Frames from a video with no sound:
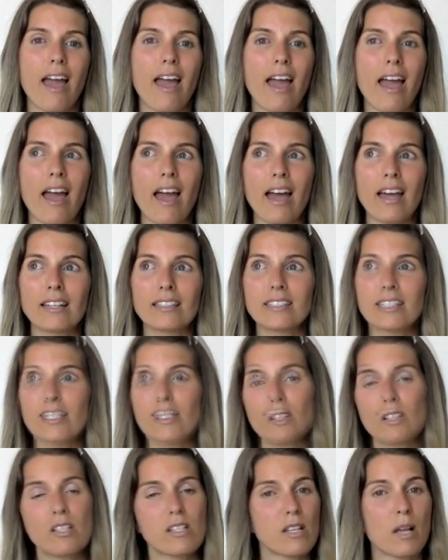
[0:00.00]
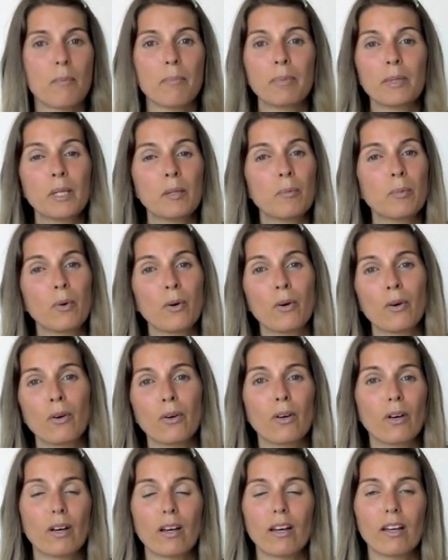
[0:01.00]
and even some
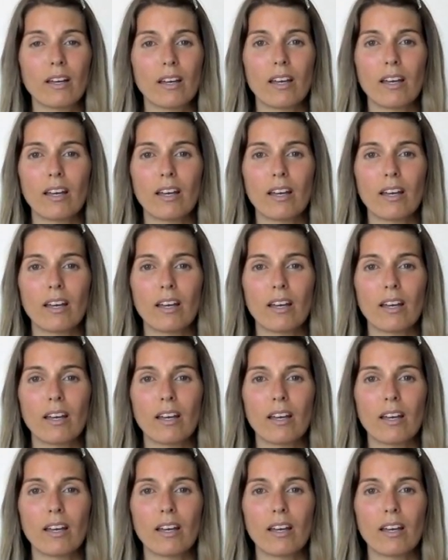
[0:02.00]
people